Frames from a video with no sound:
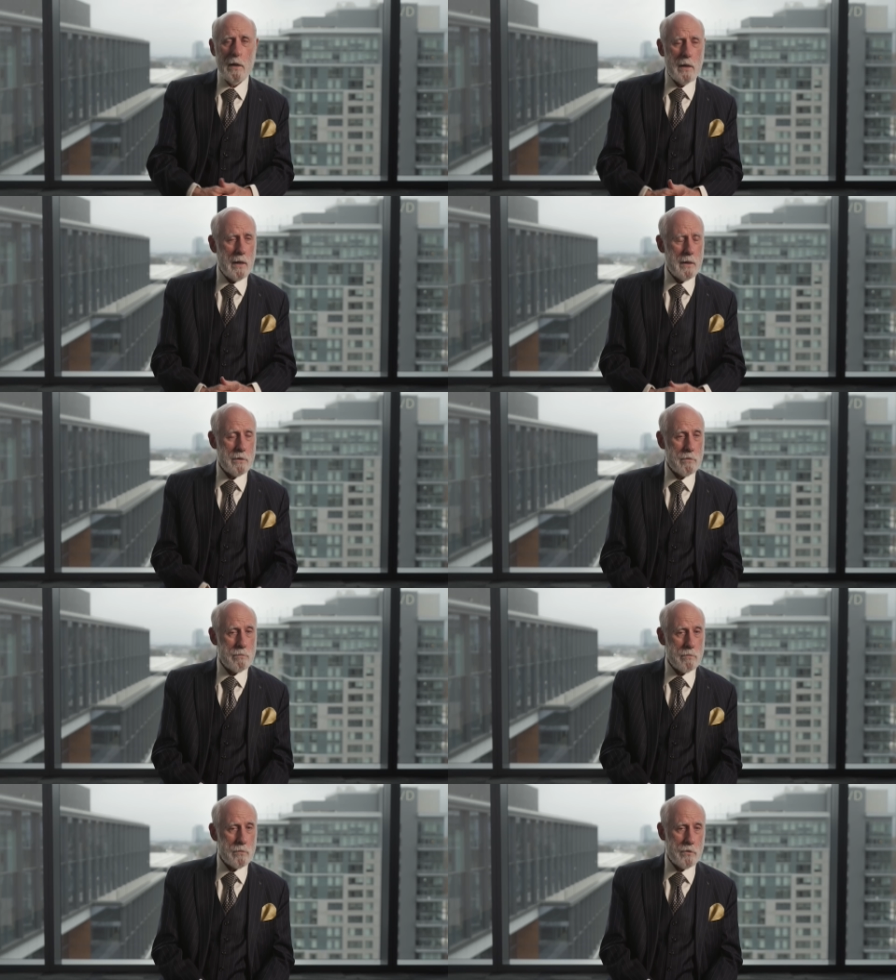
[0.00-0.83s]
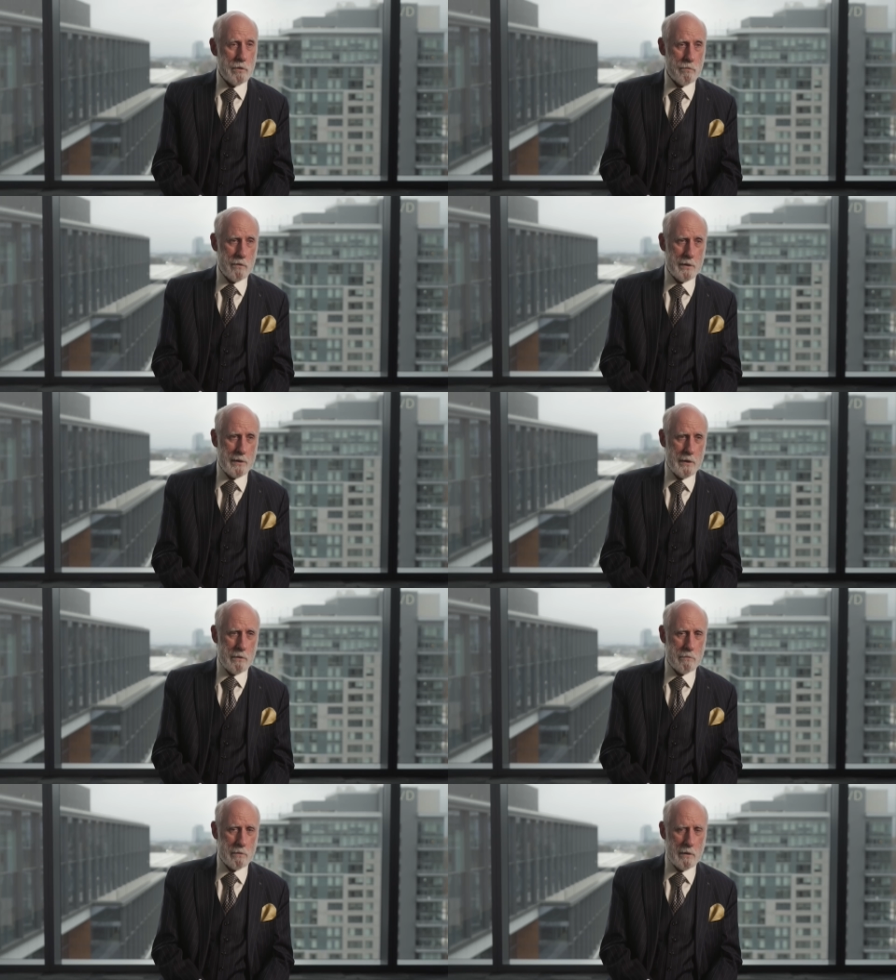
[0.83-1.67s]
And she's really
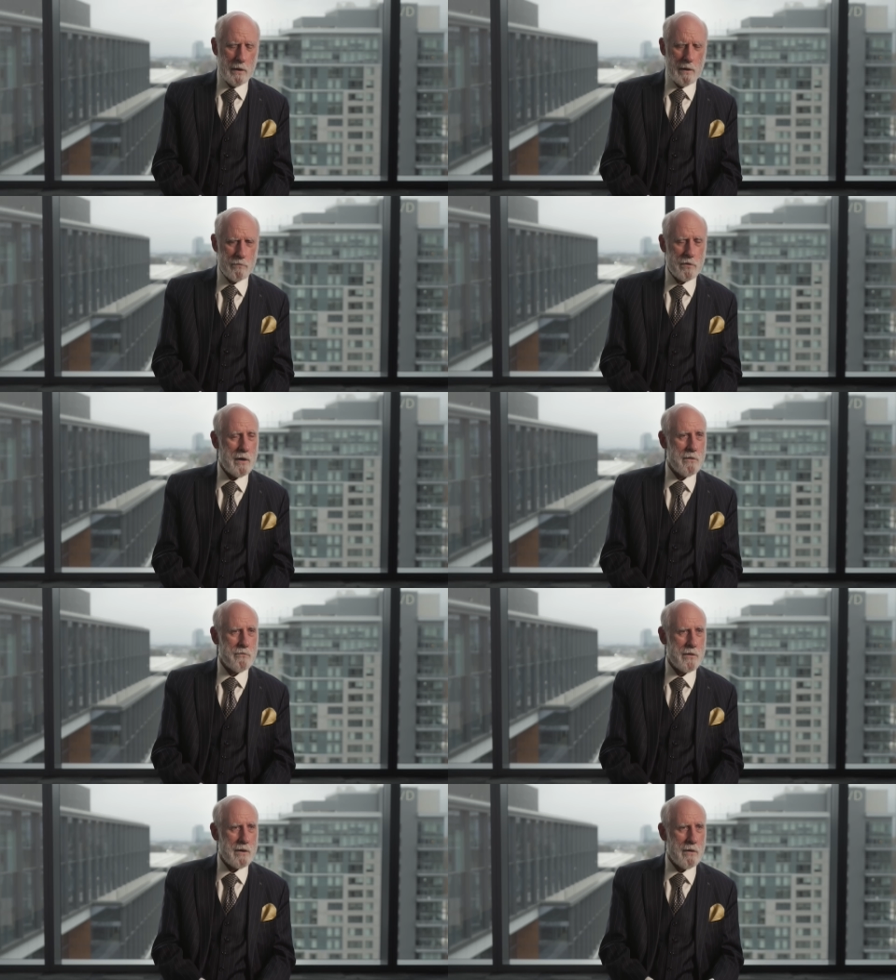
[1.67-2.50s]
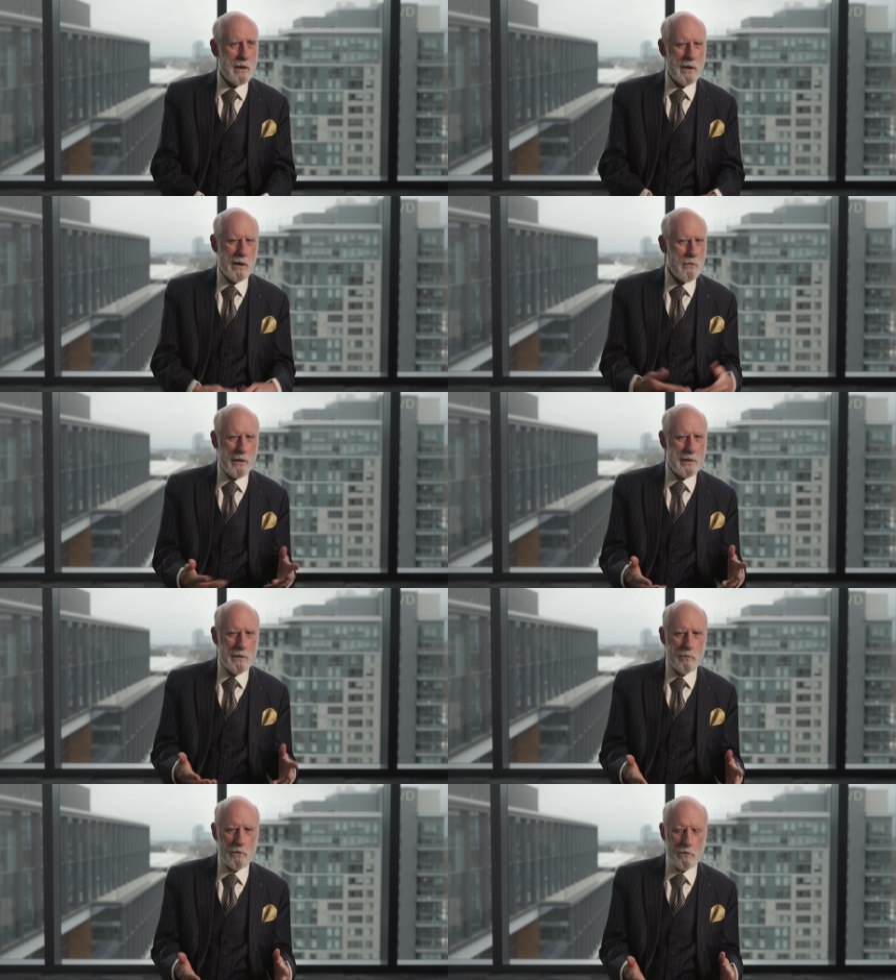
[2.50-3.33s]
cute, and I'm trying to figure out how do I
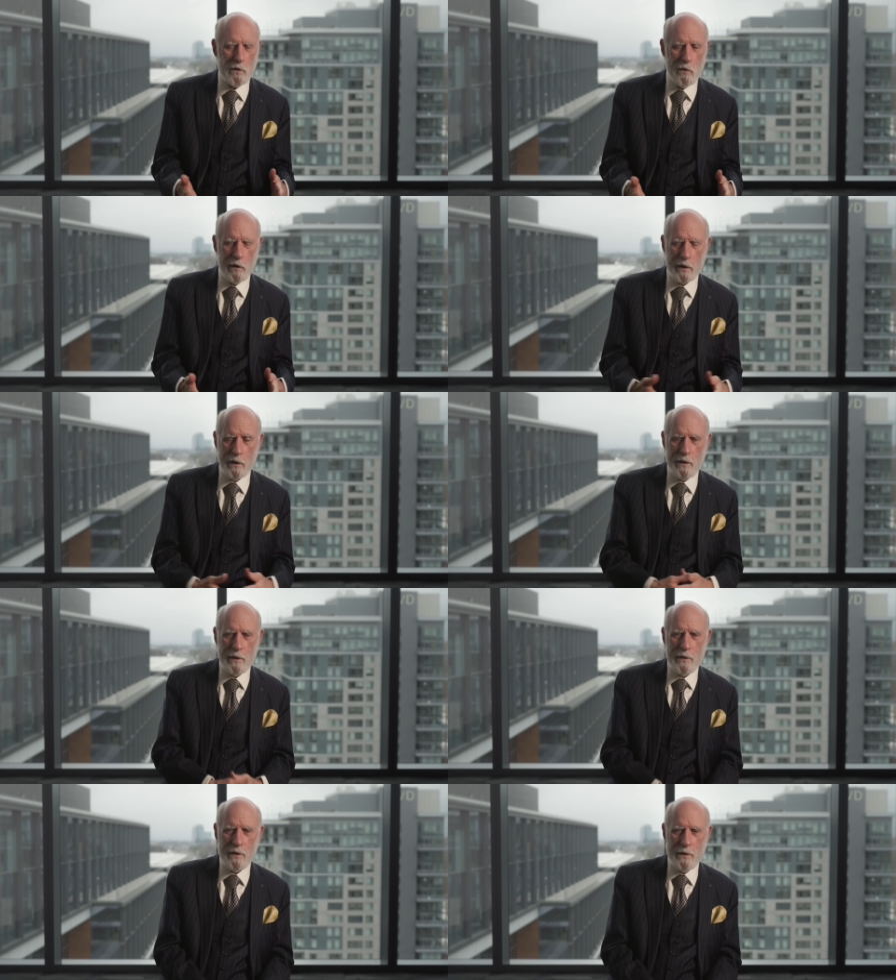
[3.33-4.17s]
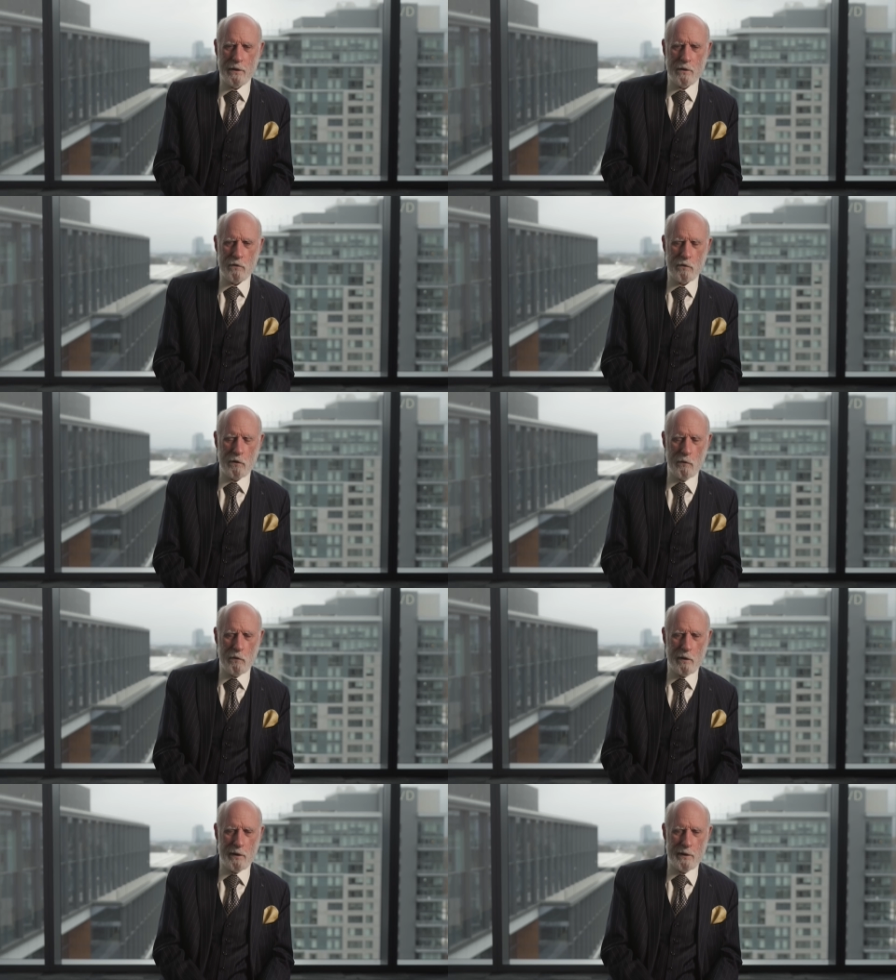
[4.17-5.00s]
keep this going.
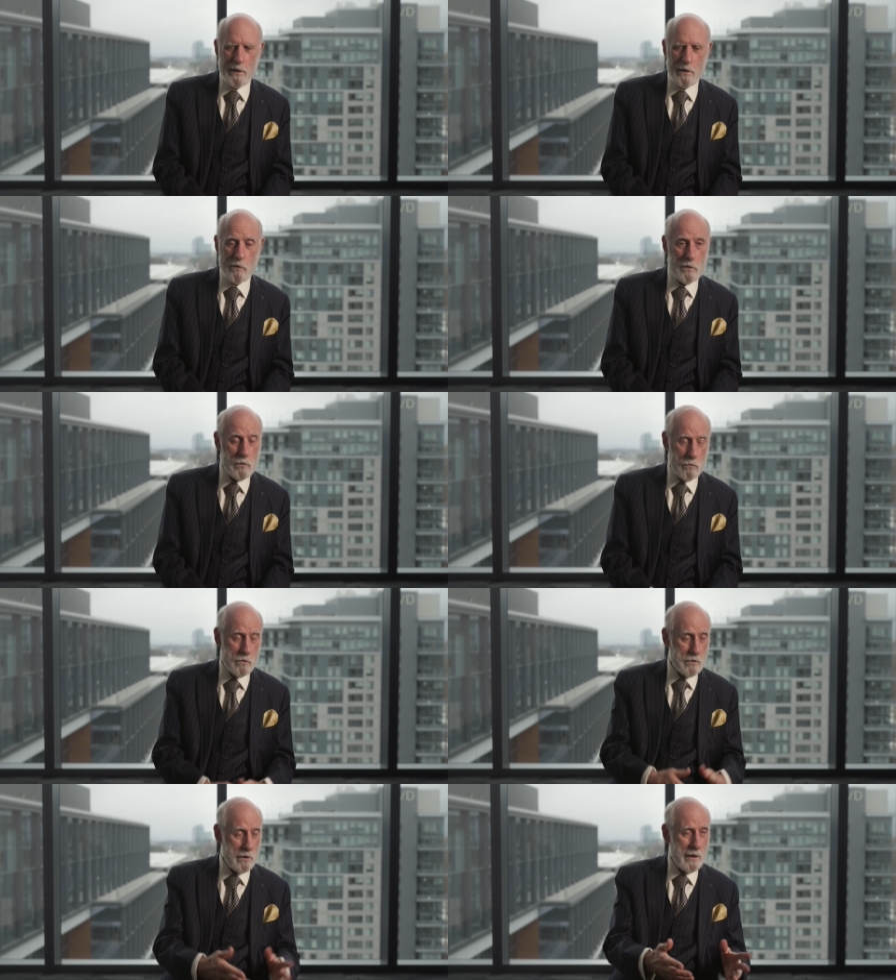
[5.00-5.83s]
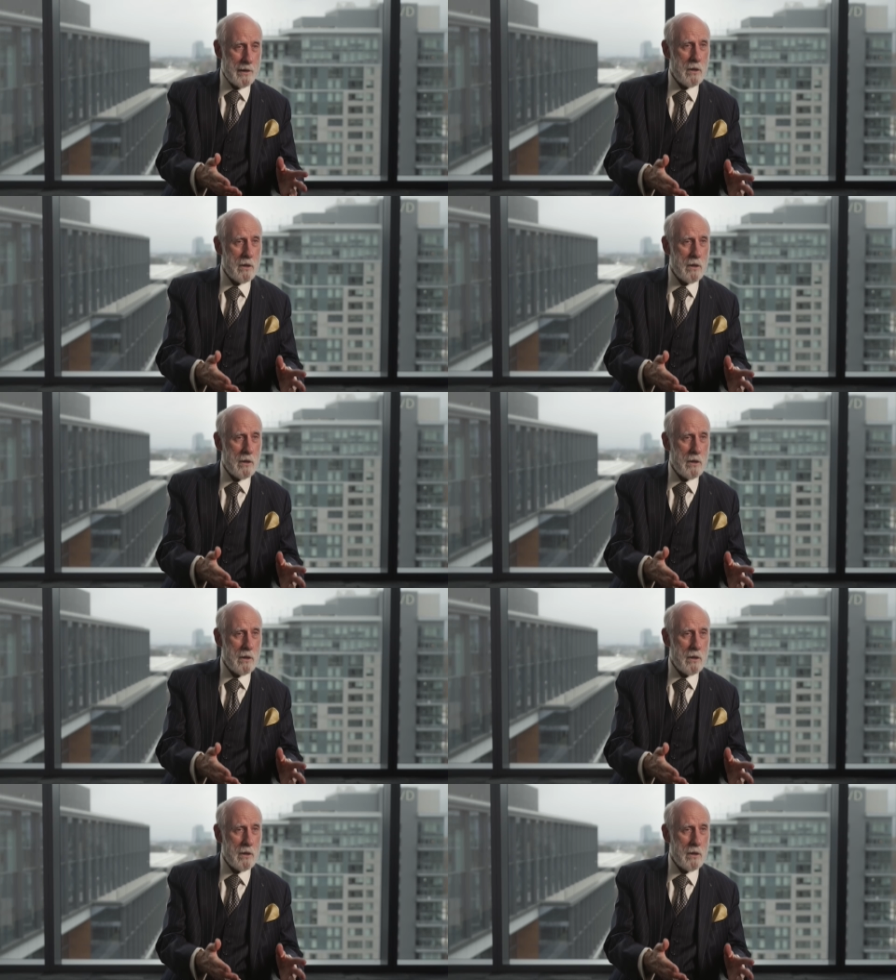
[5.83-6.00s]
So I, I said, Would you like